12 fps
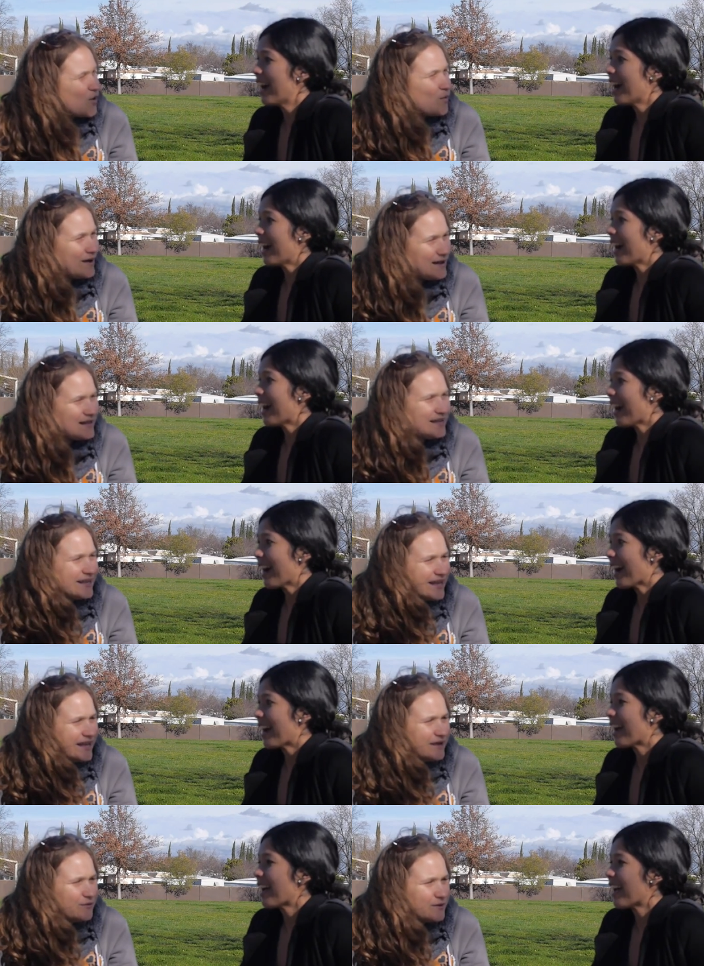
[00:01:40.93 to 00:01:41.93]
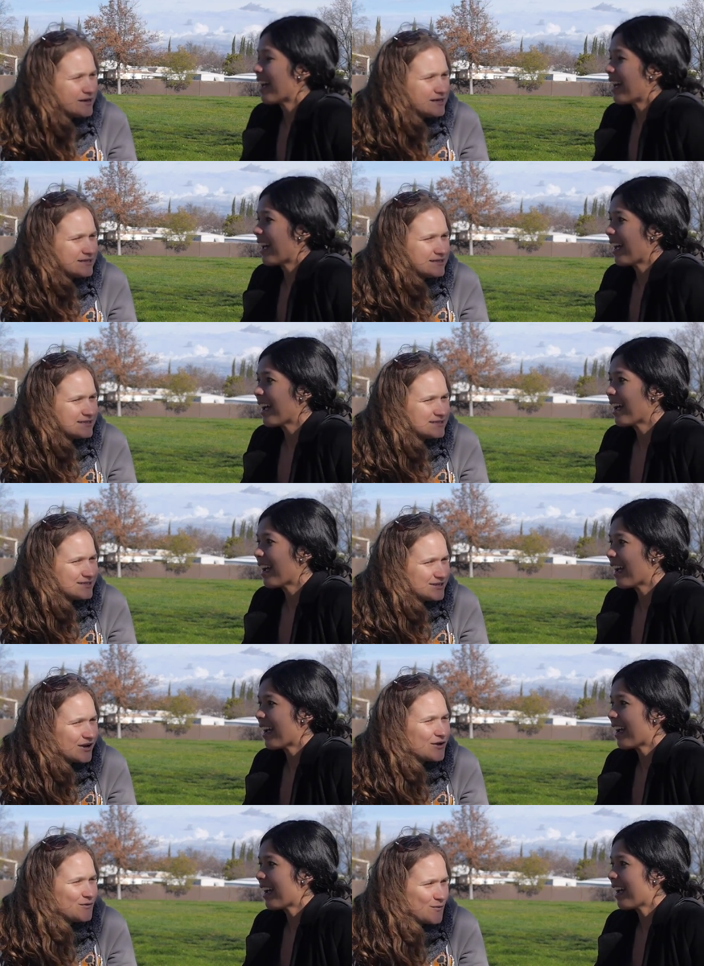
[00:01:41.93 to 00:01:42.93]
Speaker 1: Well, it
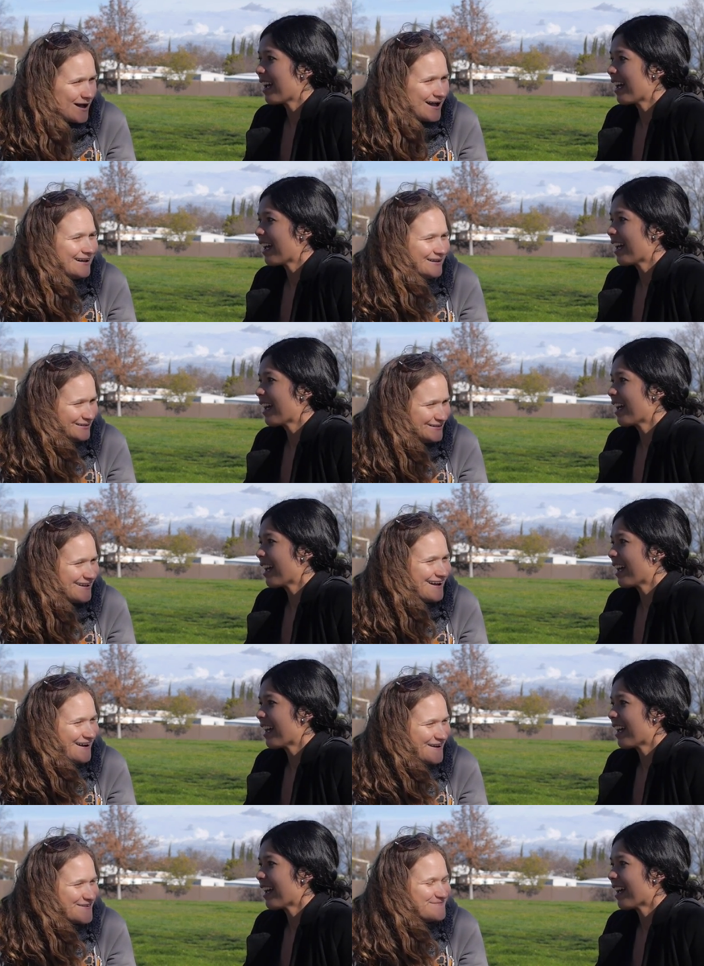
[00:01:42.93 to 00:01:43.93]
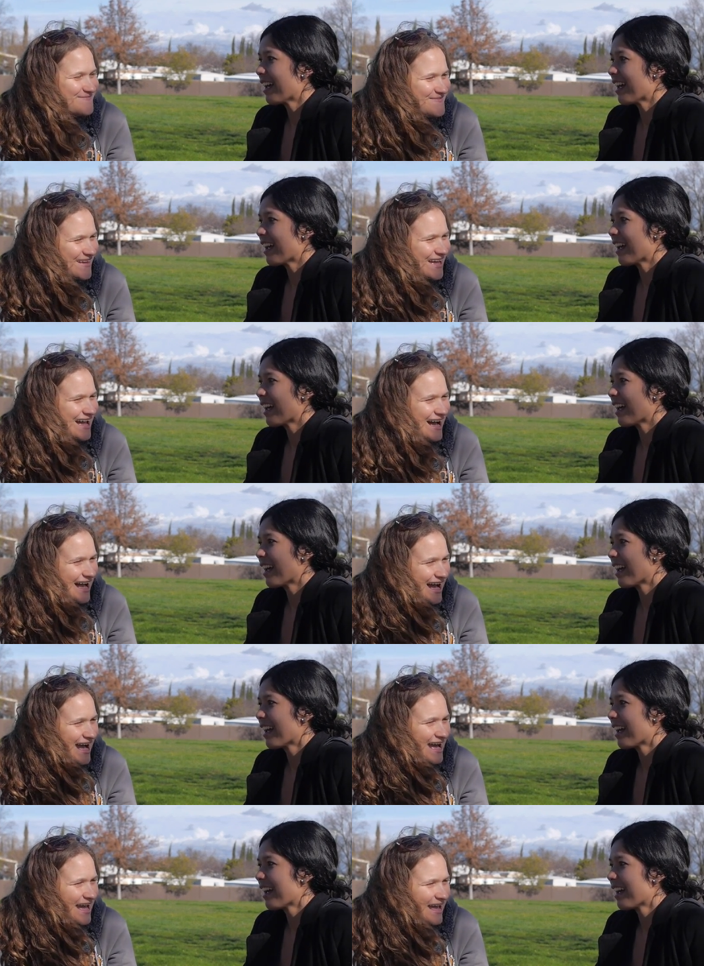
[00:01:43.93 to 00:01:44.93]
took a while.
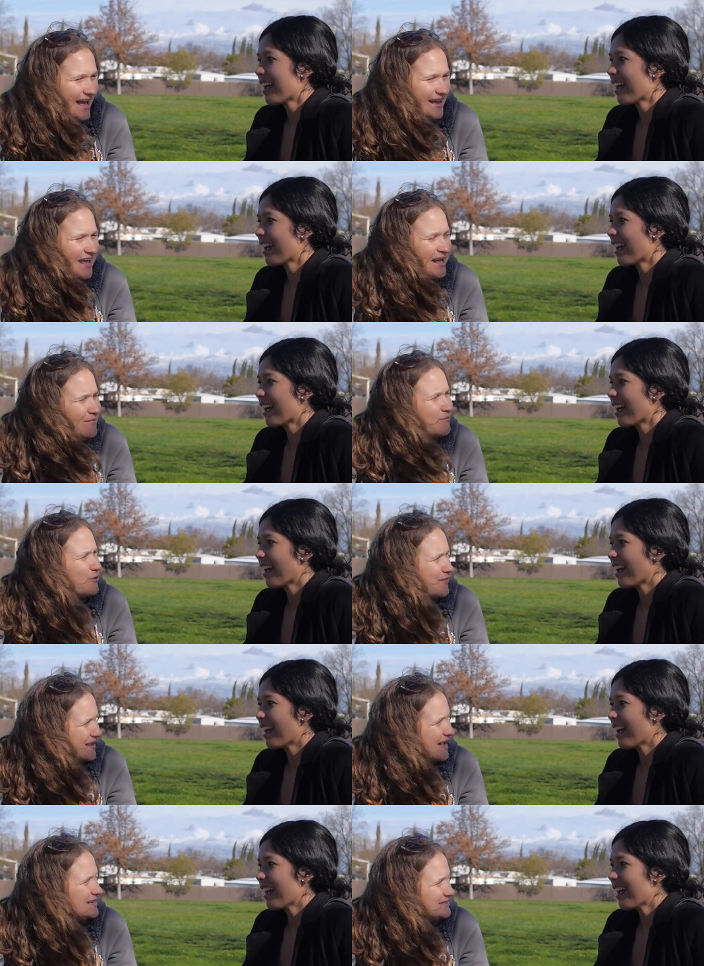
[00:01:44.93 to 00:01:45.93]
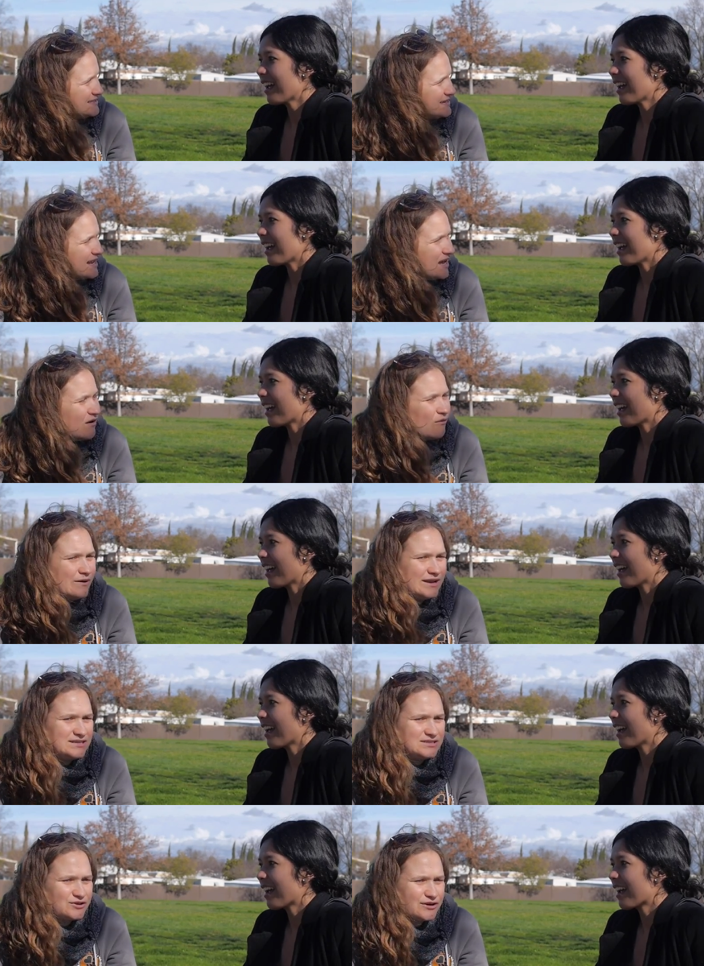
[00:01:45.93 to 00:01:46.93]
I came up with the idea when
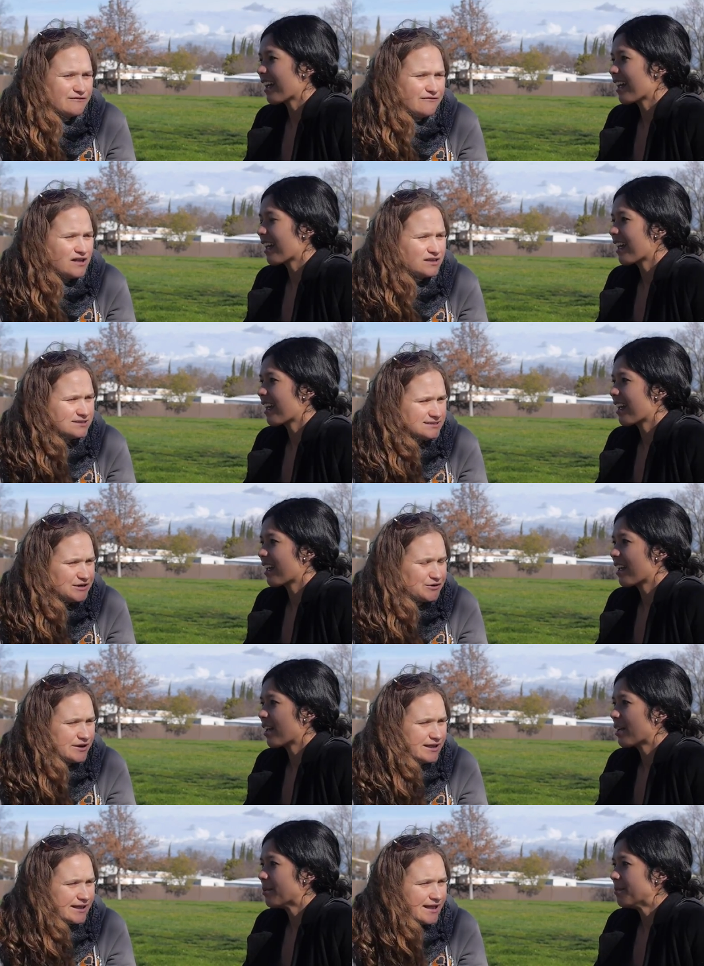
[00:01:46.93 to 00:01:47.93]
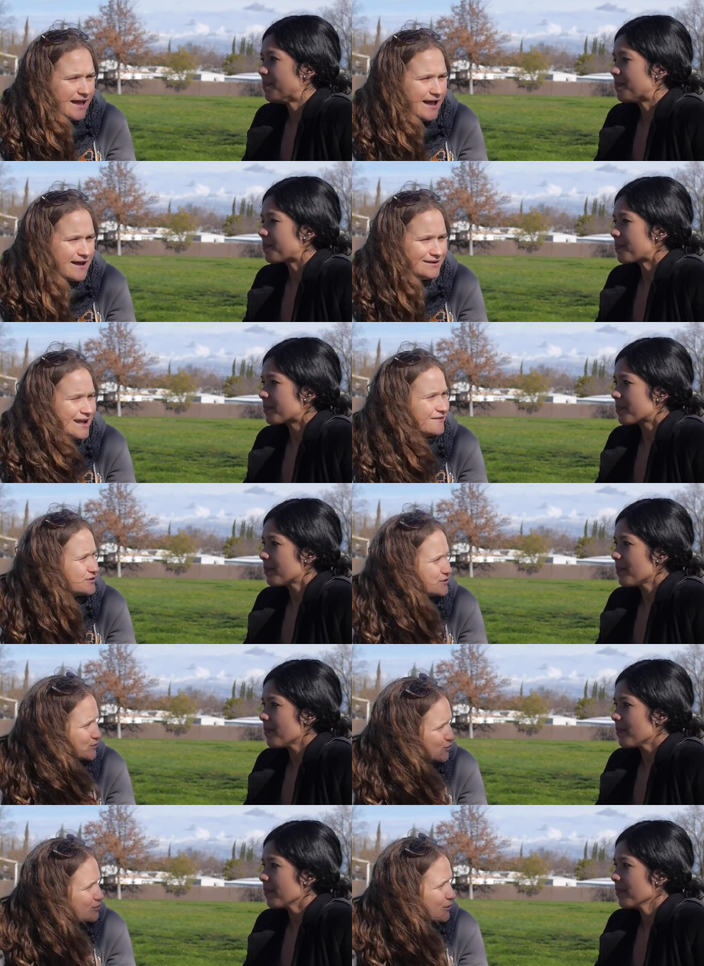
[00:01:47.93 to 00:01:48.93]
I started volunteering at an
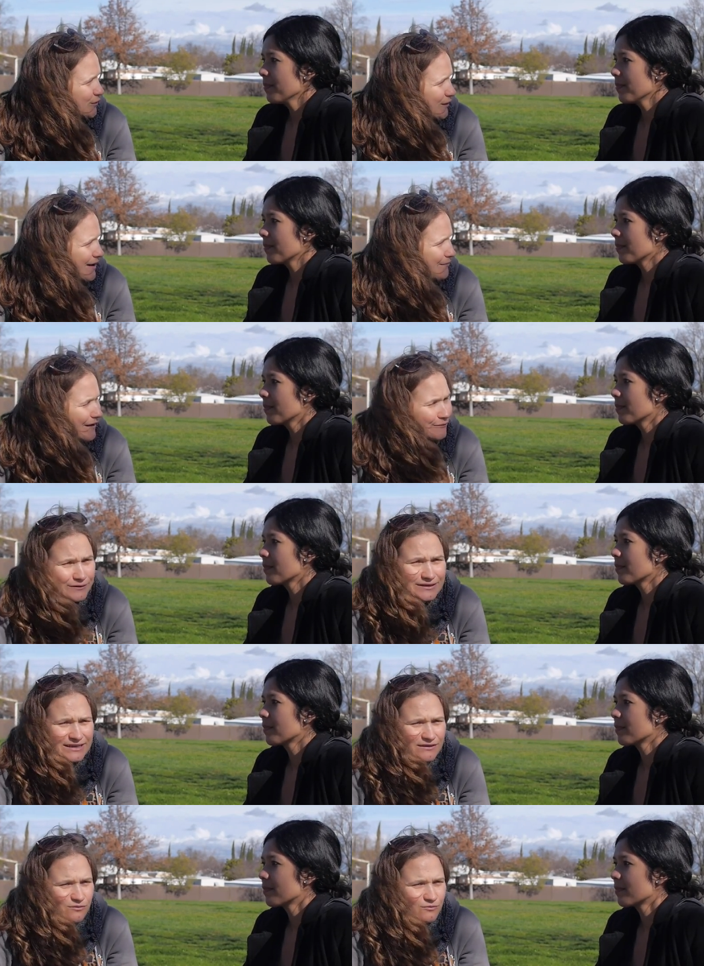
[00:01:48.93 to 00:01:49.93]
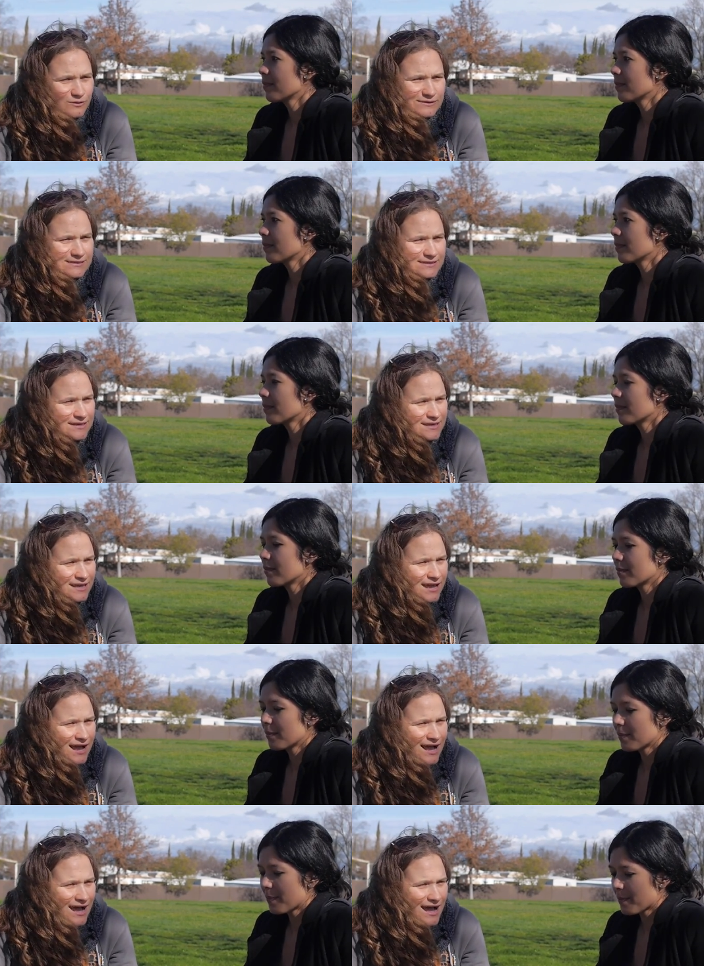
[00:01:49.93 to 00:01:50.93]
after-school program.
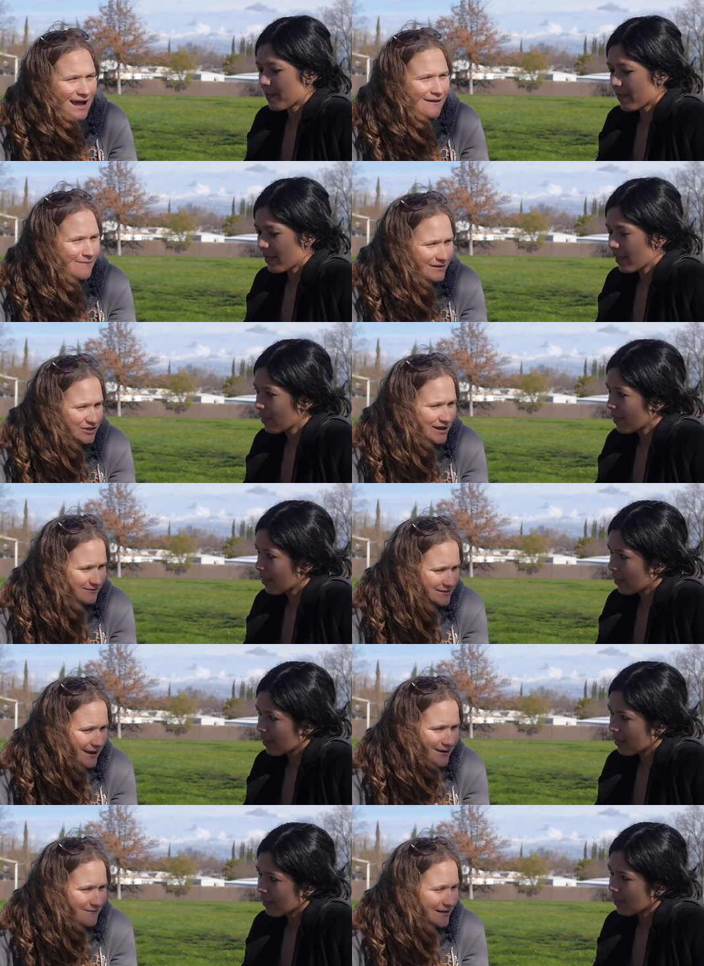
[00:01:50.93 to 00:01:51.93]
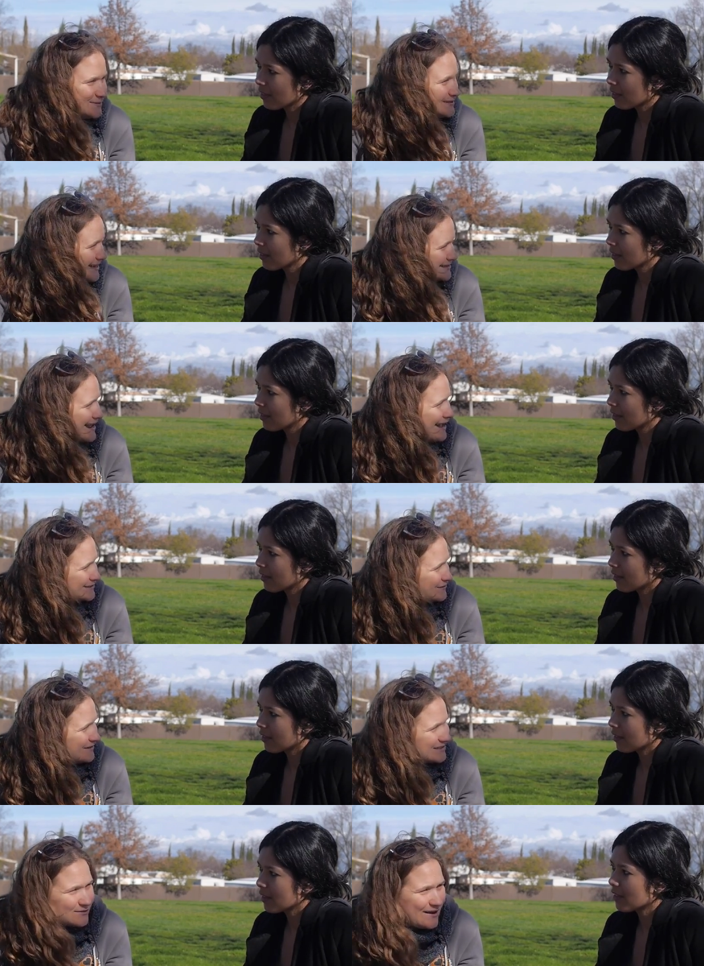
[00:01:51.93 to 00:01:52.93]
I mentioned I was kind of an obsessed
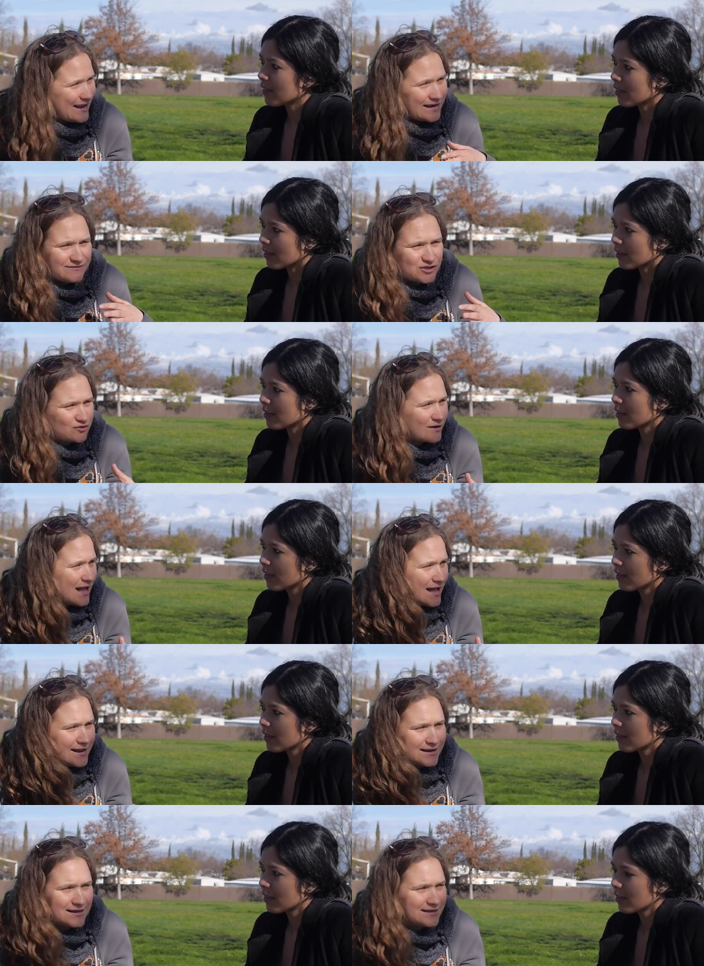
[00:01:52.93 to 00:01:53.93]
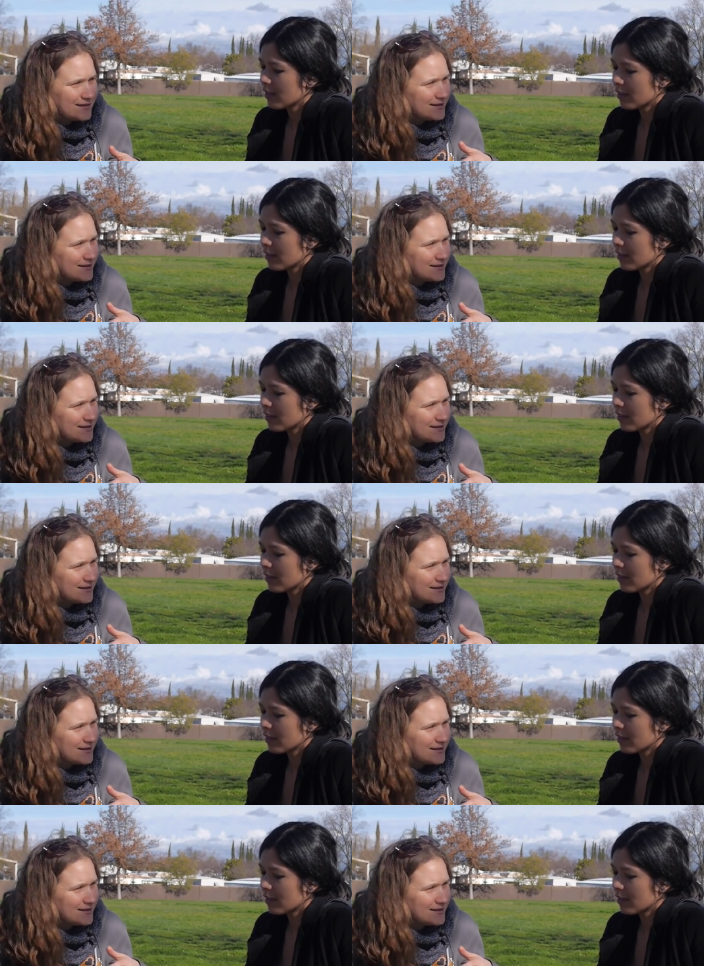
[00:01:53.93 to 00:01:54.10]
activist, so I kind of tried